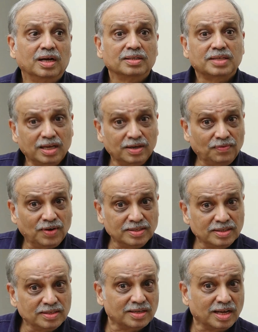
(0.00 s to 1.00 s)

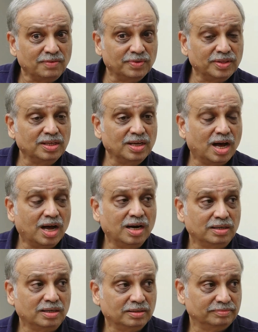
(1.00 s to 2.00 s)
Sacrifice is done with the
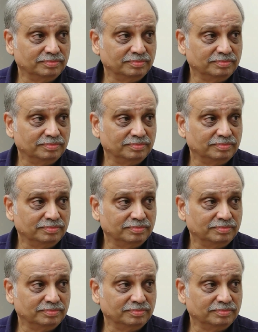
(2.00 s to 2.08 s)
heart.